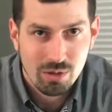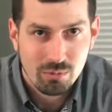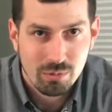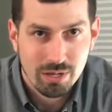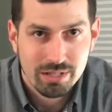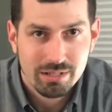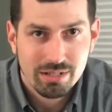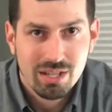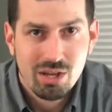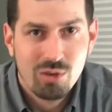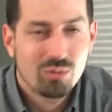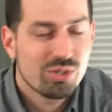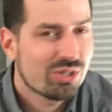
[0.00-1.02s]
right?
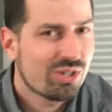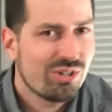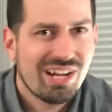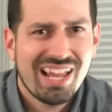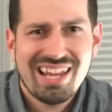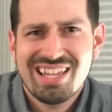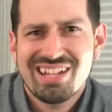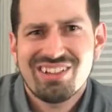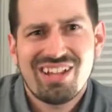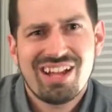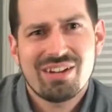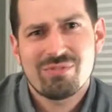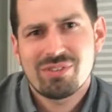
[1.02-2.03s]
When you're creating a
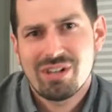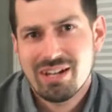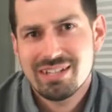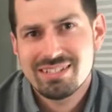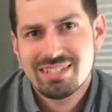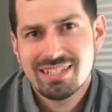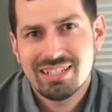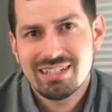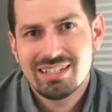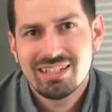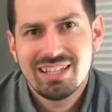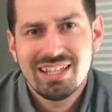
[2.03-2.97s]
lot of content,